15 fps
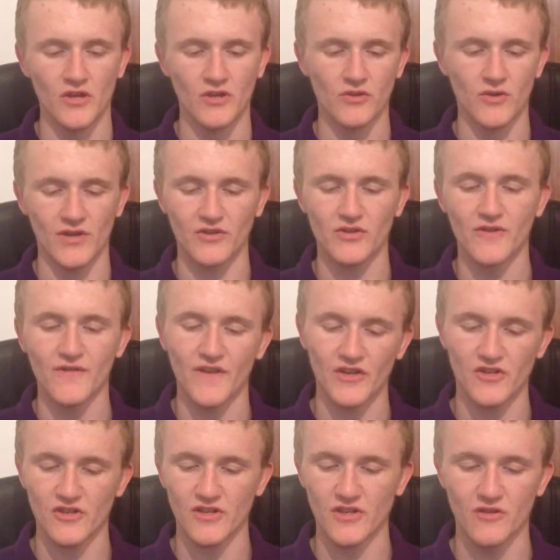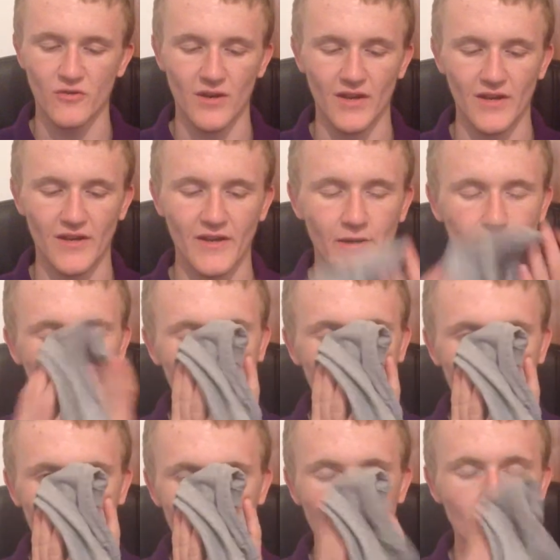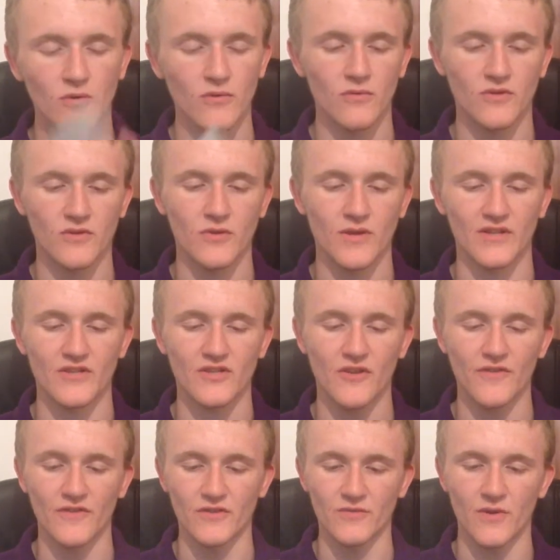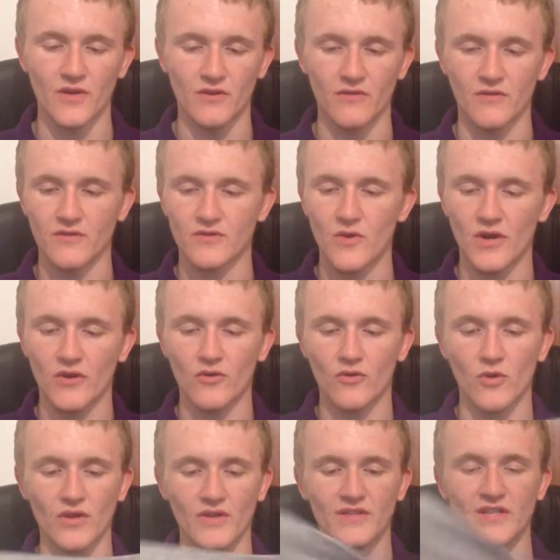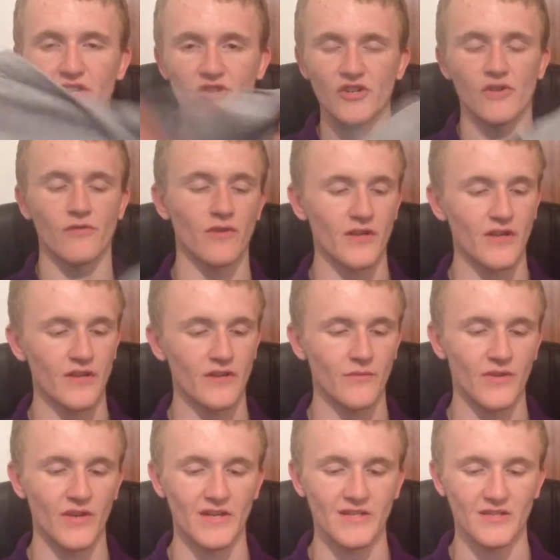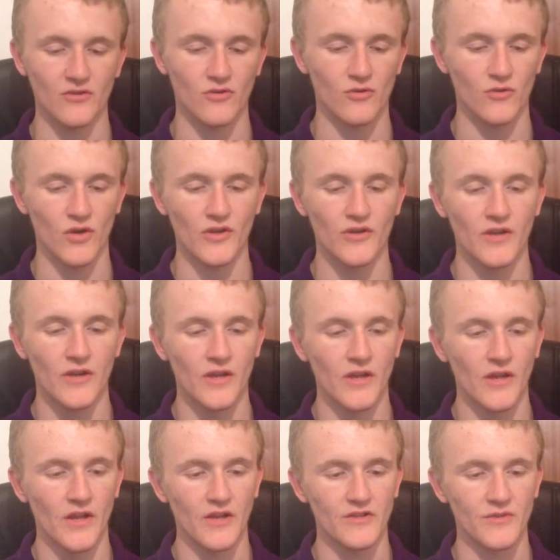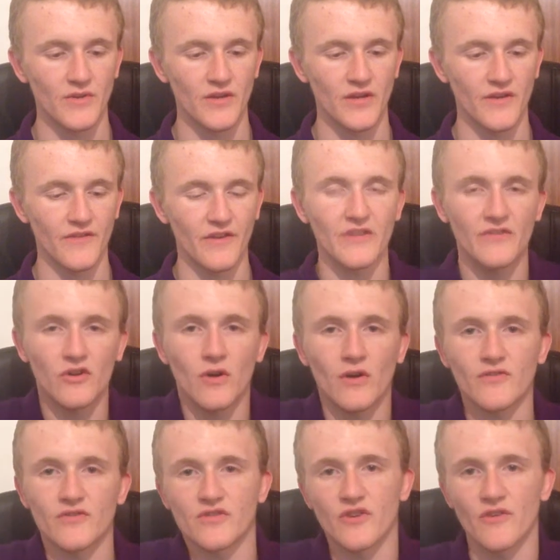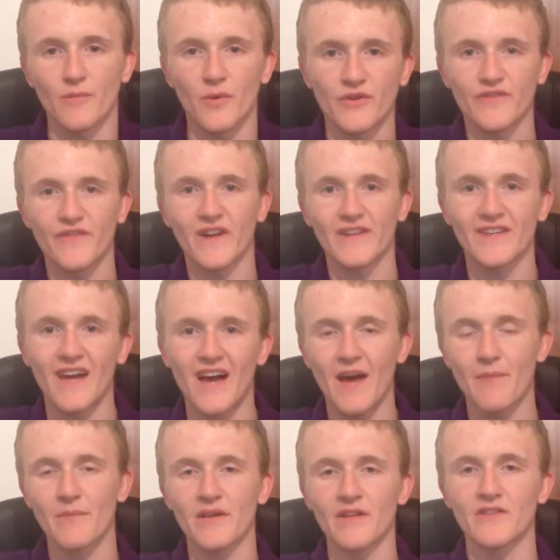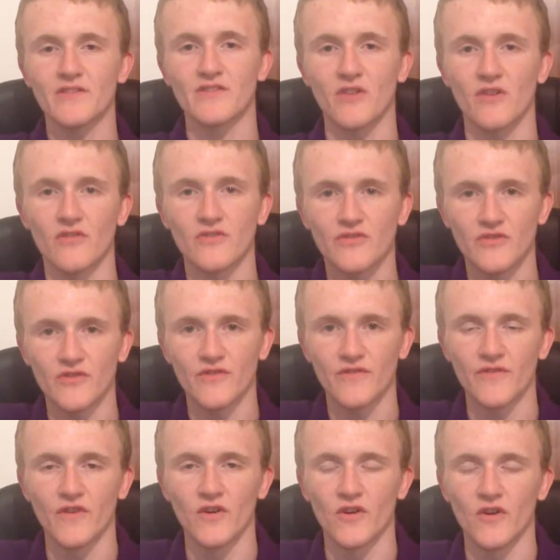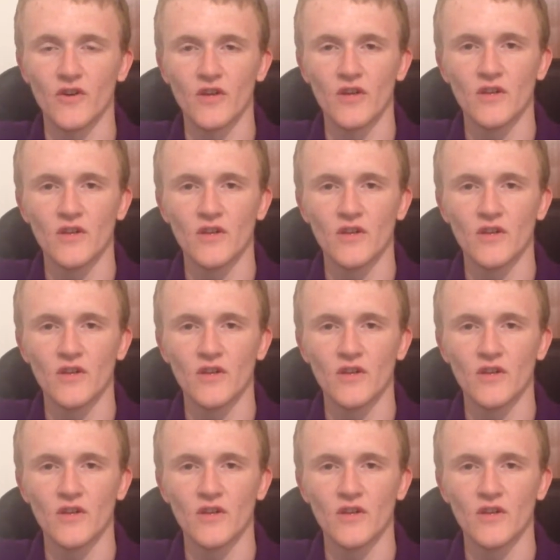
quite tough, actually. Quite like it. Ooh, it's quite soft as well. It's quite a good quality t-shirt, really, with a nice little coat on. So if I ever go out to sort of modified car meets or stuff, or